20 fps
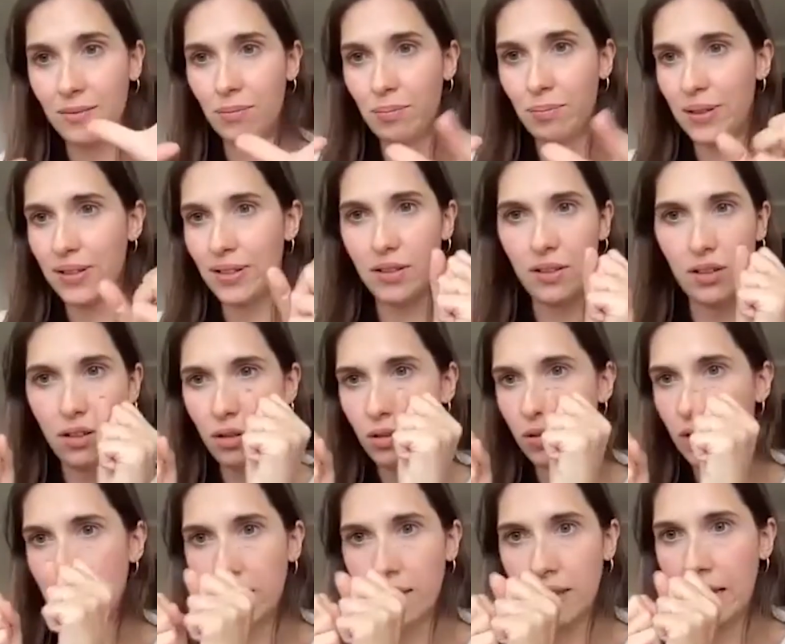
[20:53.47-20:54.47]
but you
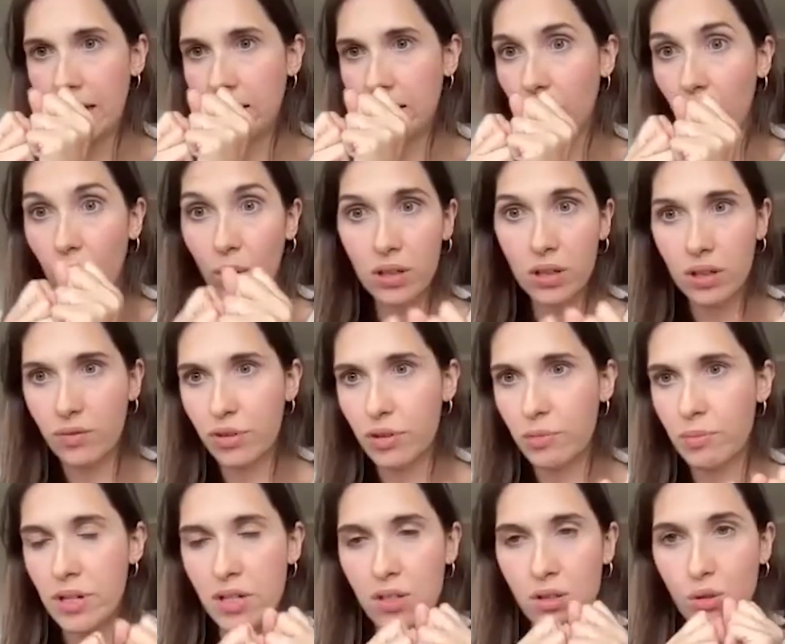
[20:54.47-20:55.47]
need like all the
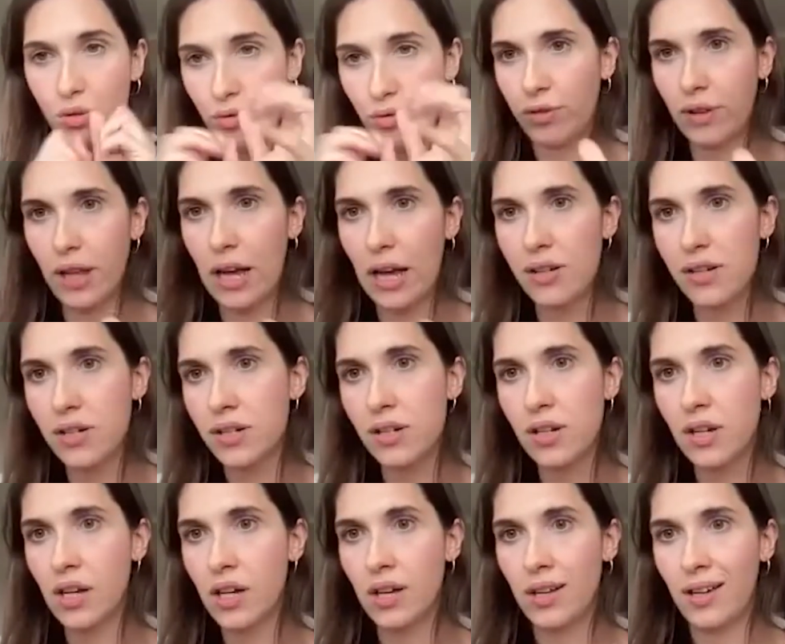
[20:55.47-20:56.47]
information to flash
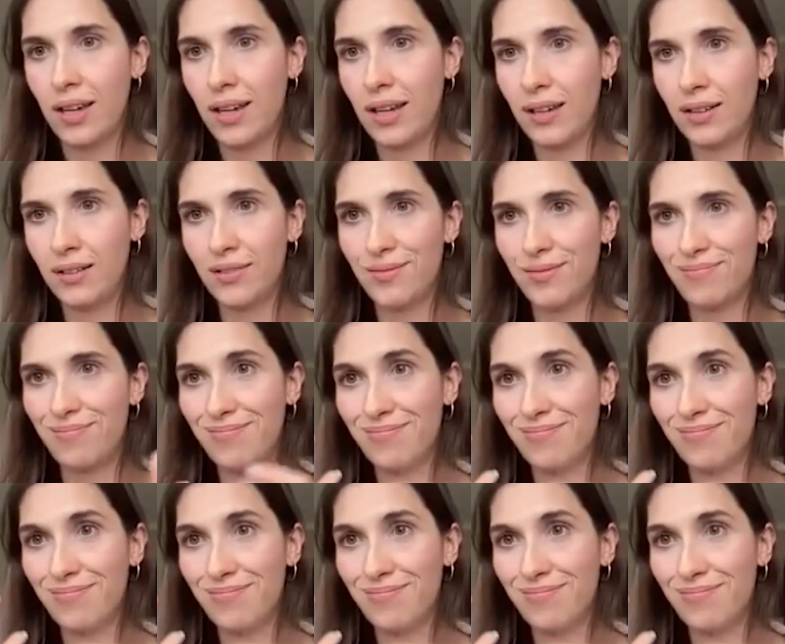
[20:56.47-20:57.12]
in